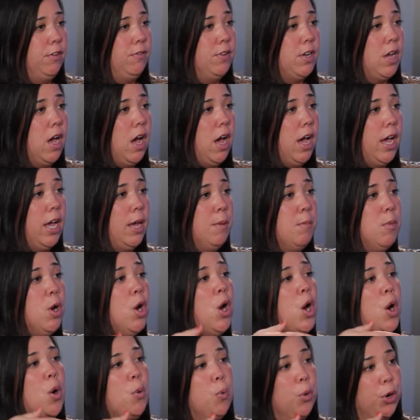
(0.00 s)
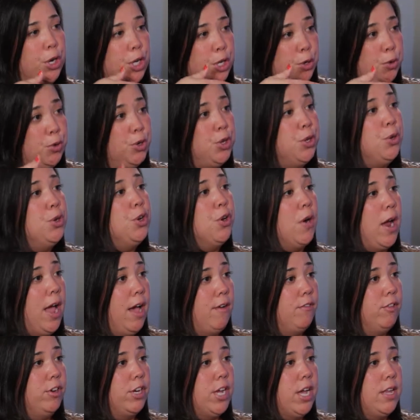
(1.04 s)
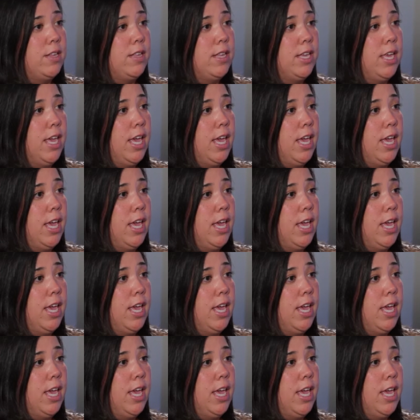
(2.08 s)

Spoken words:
of time where you do your advertising